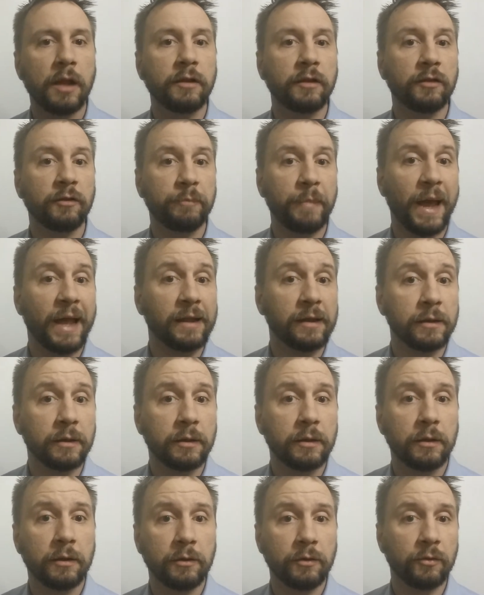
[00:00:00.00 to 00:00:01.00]
to spend
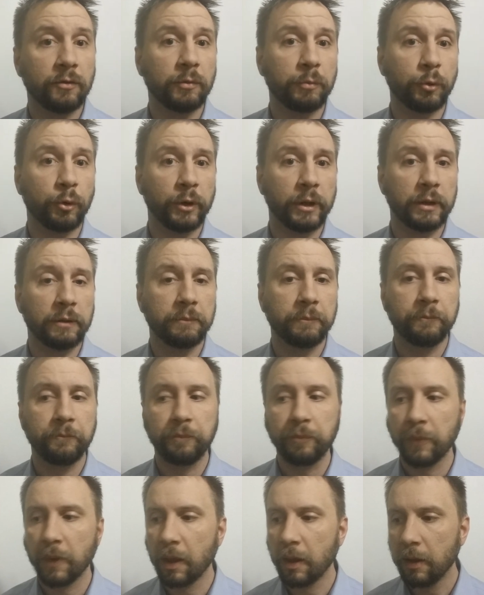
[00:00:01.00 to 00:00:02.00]
to support it.
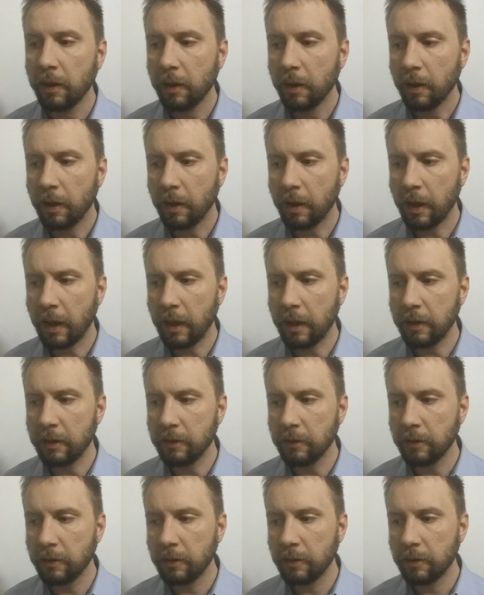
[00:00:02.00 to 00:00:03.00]

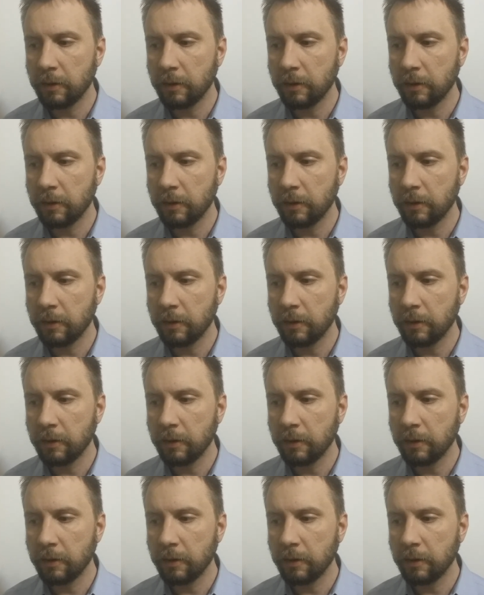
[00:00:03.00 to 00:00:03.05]
And